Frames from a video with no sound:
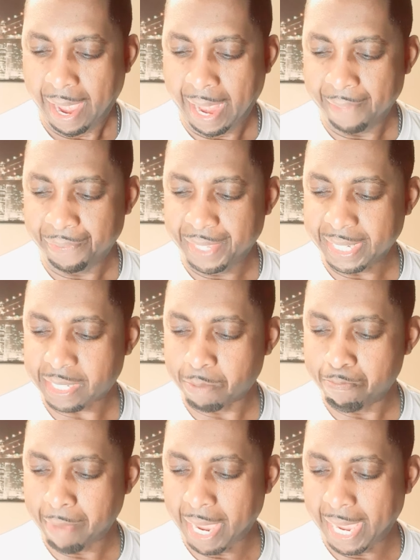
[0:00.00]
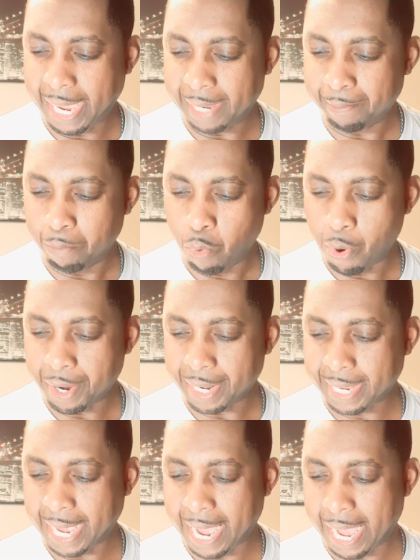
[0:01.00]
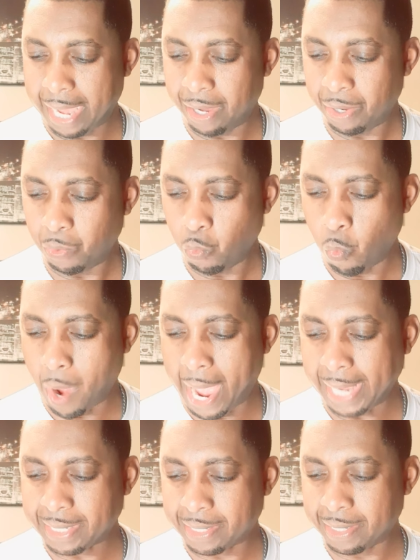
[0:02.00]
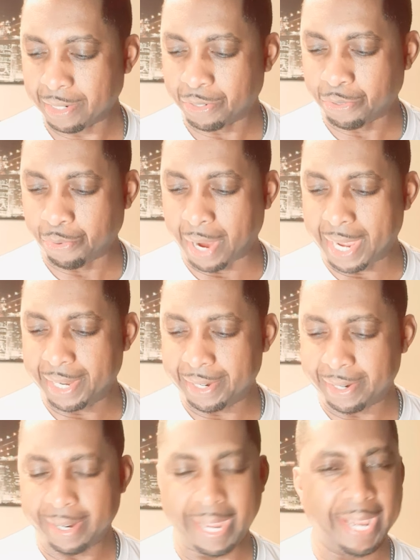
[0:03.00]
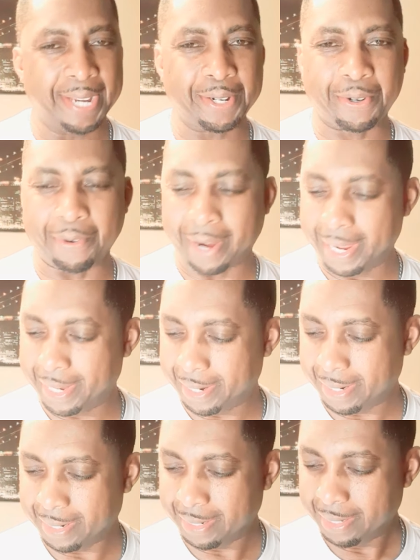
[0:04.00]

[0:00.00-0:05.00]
And this man, Mordecai, waxed greater and greater.